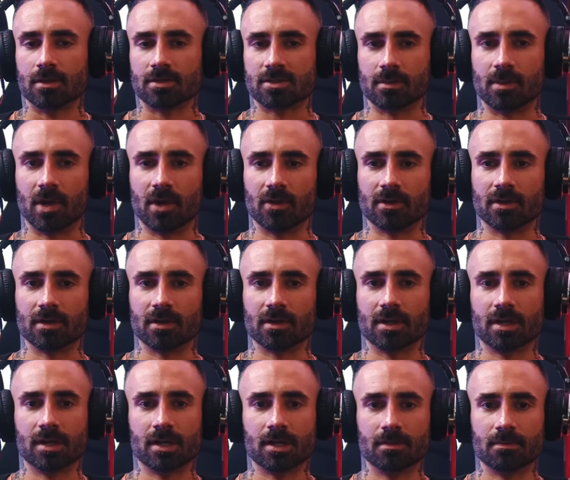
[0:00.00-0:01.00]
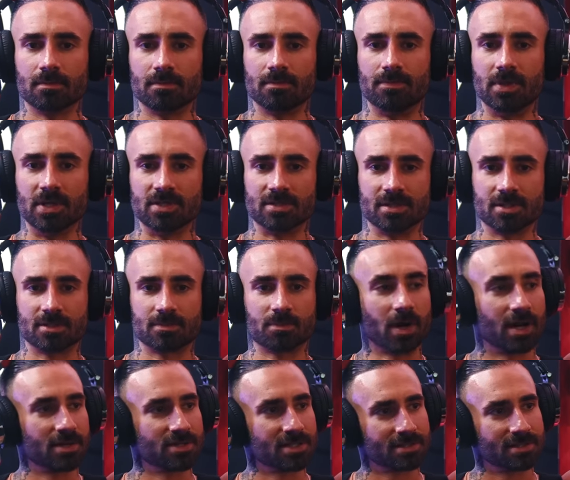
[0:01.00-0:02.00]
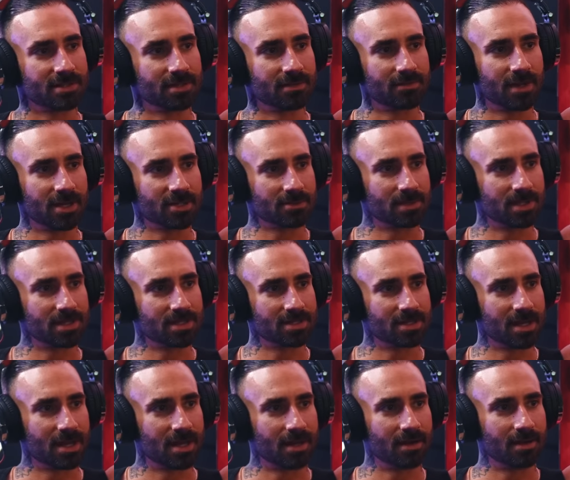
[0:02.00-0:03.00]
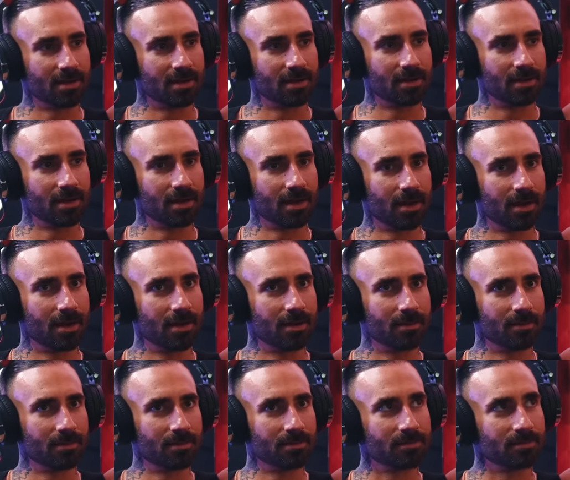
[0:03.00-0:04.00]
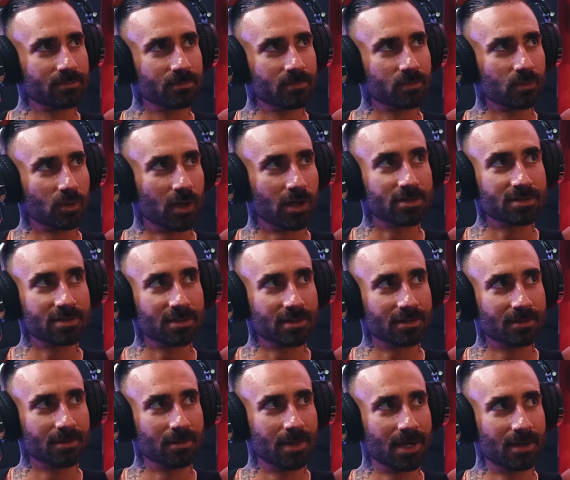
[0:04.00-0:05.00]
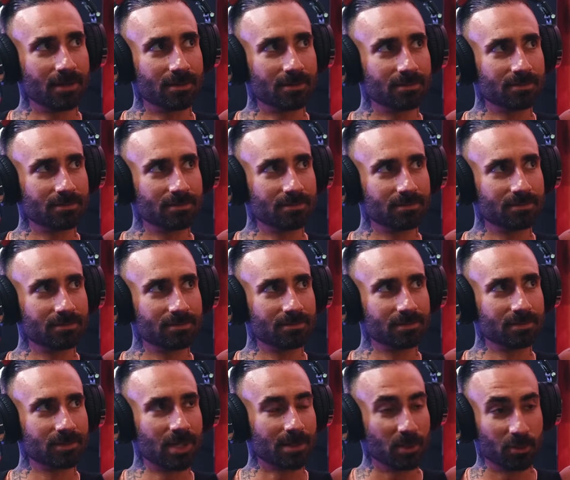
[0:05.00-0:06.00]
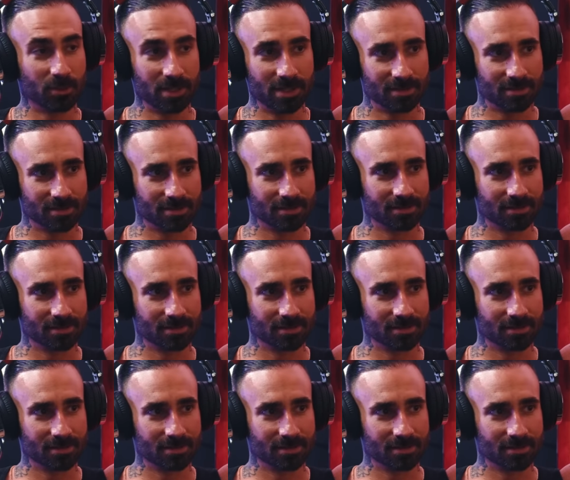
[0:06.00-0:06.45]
some other business projects and investments that I am launching in about a couple of weeks.